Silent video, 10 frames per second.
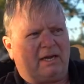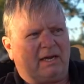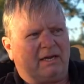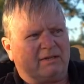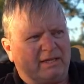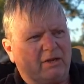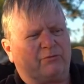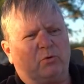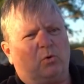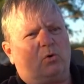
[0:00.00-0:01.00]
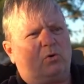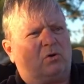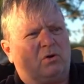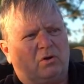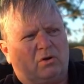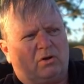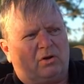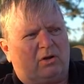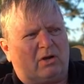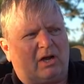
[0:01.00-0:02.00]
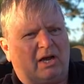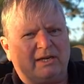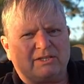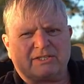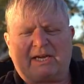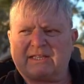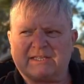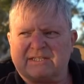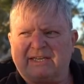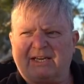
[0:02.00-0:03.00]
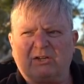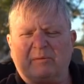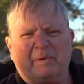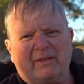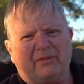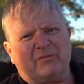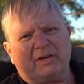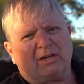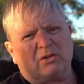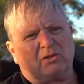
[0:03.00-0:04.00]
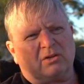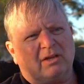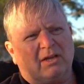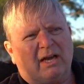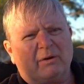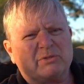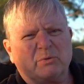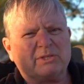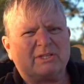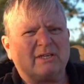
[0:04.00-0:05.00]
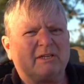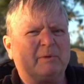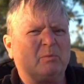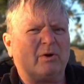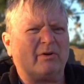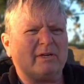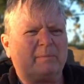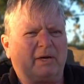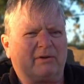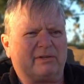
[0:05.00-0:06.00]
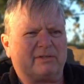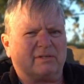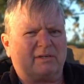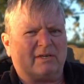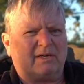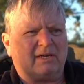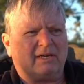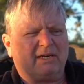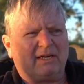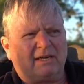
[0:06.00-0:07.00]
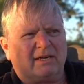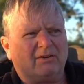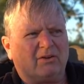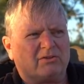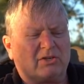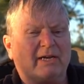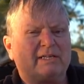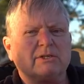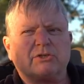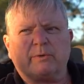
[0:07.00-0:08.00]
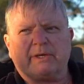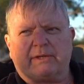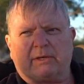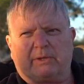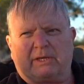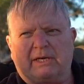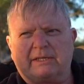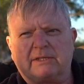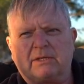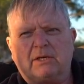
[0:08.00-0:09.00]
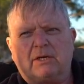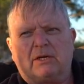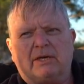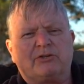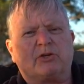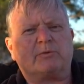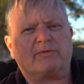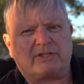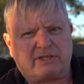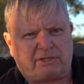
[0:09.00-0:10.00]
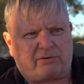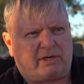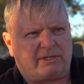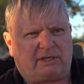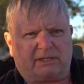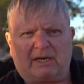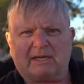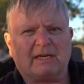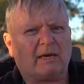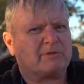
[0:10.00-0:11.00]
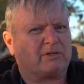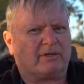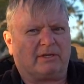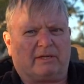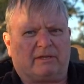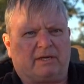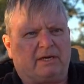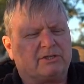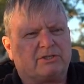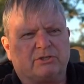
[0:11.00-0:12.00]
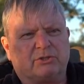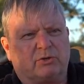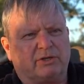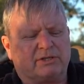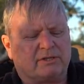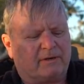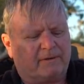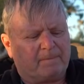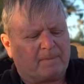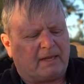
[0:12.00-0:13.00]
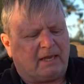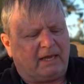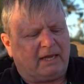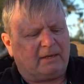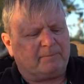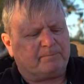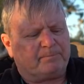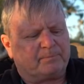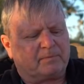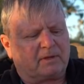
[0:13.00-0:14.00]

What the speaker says: and therefore I just had this niggle about the vehicle. I was always a little bit worried about it. You know, so I didn't do anything with it. I did, in terms of accessorizing it, I did absolutely nothing. I just enjoyed it, and